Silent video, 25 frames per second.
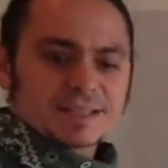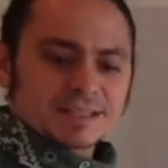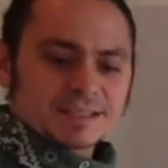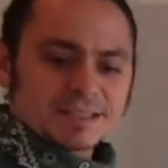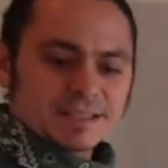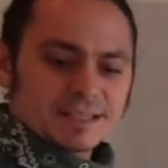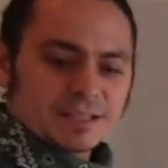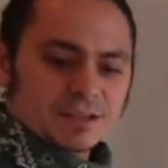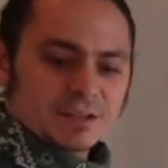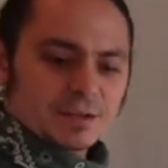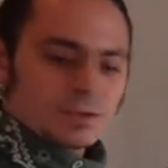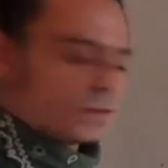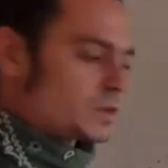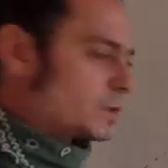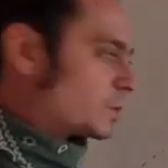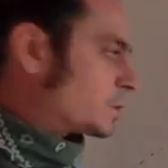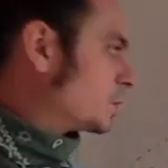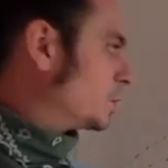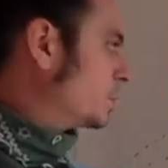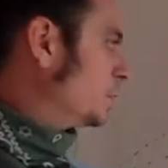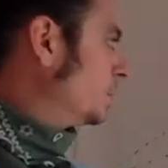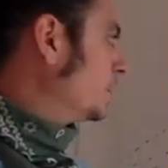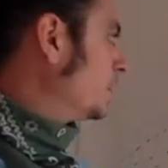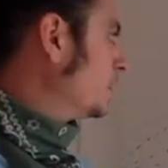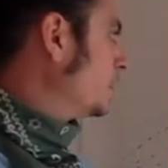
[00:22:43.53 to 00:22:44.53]
didn't use a
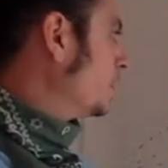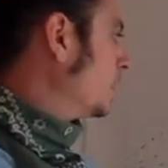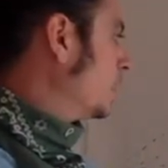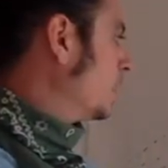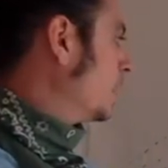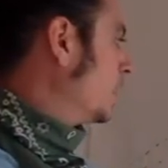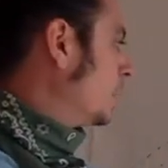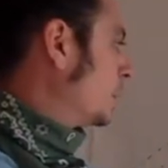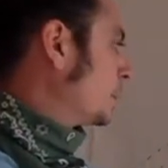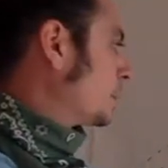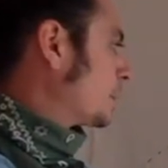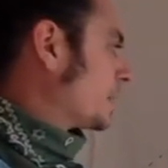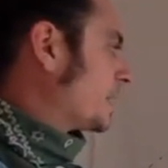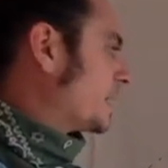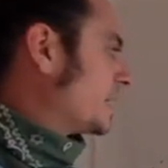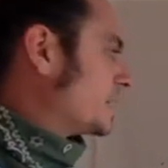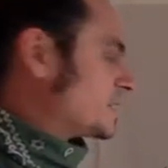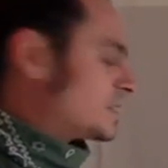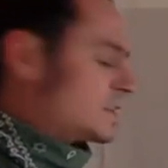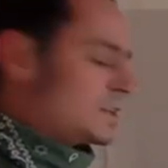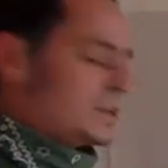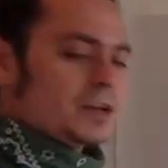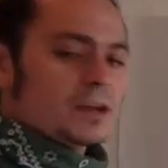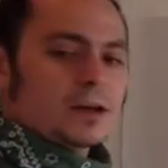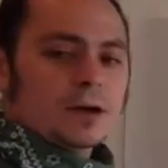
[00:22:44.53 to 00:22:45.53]
ruler, but
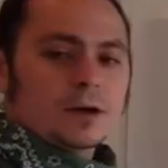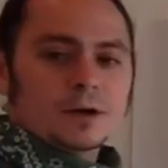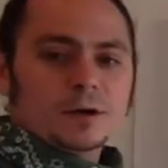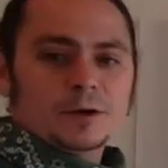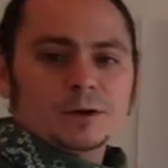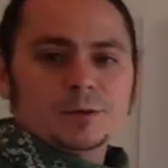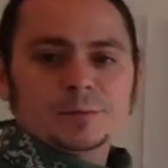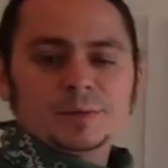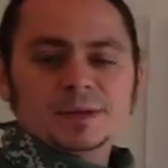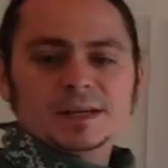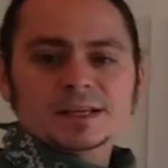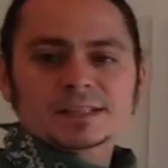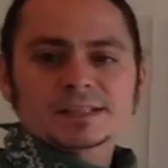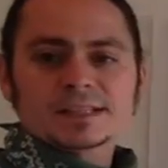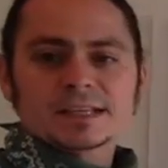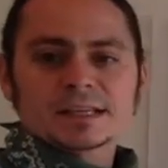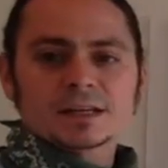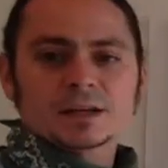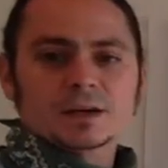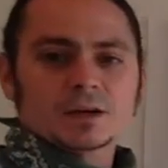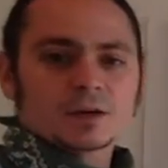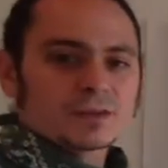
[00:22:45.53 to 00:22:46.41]
that's no big deal.